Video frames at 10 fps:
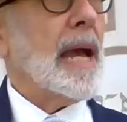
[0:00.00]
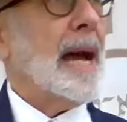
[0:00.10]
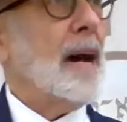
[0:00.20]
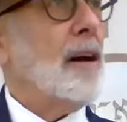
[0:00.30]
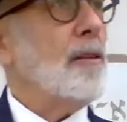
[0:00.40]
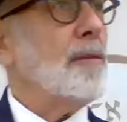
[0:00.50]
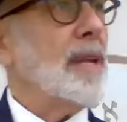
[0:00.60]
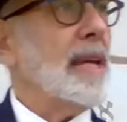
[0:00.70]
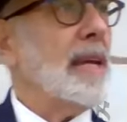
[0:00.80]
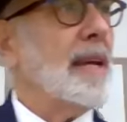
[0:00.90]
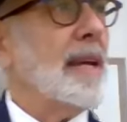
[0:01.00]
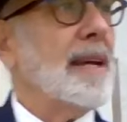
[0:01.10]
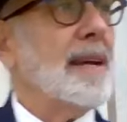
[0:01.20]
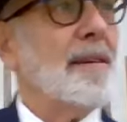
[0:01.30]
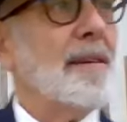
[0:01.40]
how the
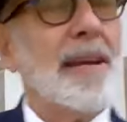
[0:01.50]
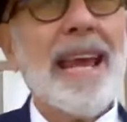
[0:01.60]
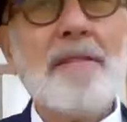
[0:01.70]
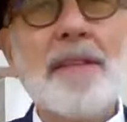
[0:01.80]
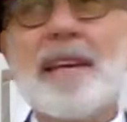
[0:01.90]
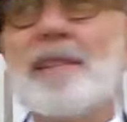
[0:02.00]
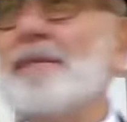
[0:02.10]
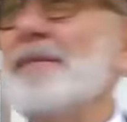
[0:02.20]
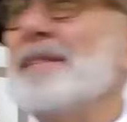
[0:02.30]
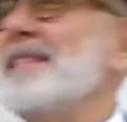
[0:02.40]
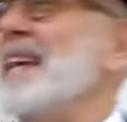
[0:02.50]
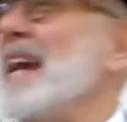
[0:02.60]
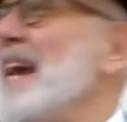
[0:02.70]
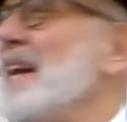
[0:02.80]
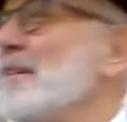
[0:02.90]
ethical
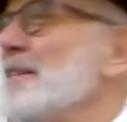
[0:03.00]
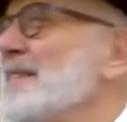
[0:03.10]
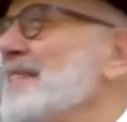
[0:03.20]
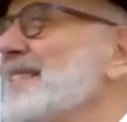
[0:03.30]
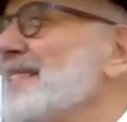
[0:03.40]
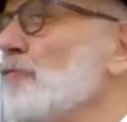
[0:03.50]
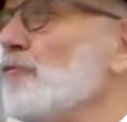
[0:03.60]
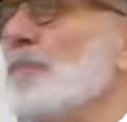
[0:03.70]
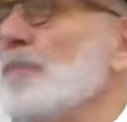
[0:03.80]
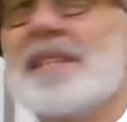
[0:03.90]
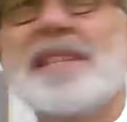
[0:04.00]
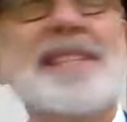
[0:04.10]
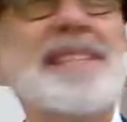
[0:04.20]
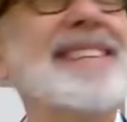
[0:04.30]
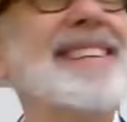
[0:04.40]
tears, the
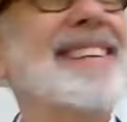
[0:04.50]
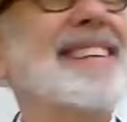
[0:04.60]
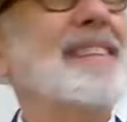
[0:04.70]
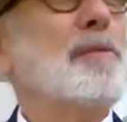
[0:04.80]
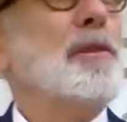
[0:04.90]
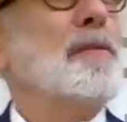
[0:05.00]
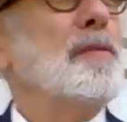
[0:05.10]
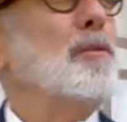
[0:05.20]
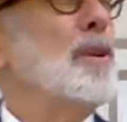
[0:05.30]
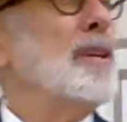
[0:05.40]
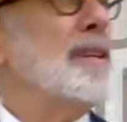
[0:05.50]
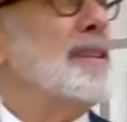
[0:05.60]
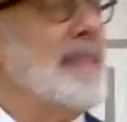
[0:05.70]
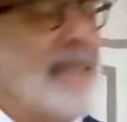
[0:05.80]
rips, beautiful word,